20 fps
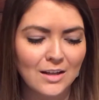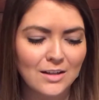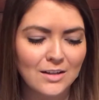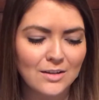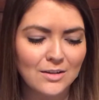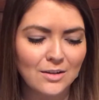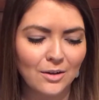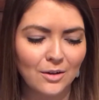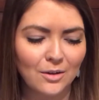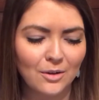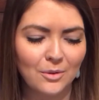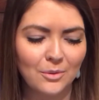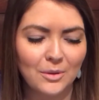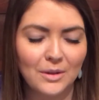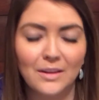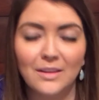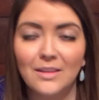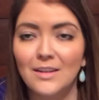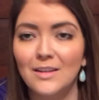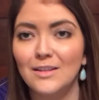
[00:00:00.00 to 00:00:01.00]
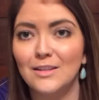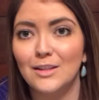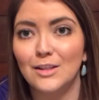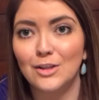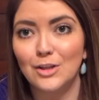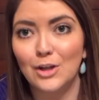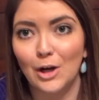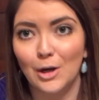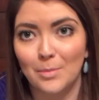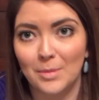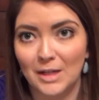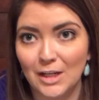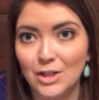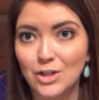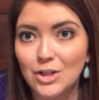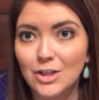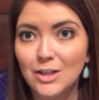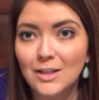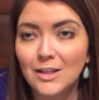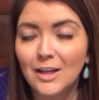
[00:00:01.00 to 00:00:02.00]
So one of the things is
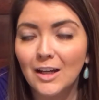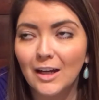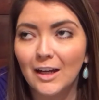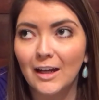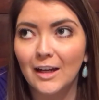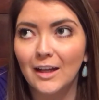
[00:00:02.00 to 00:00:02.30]
carbonation.